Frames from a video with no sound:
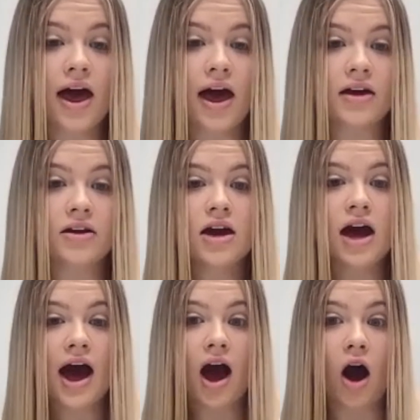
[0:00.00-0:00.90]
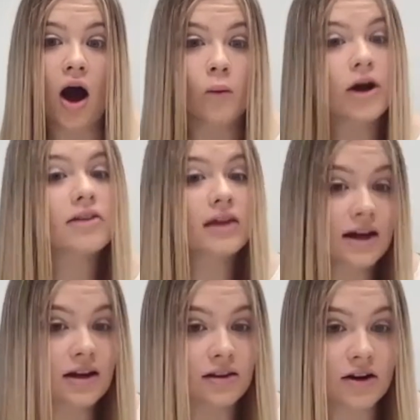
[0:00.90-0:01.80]
and where are they
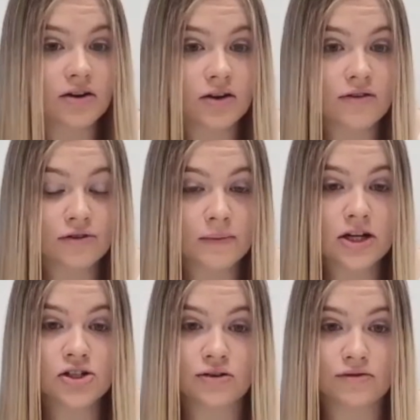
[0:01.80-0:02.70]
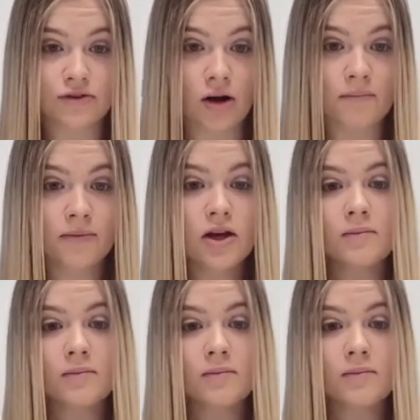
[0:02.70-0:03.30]
getting their information from,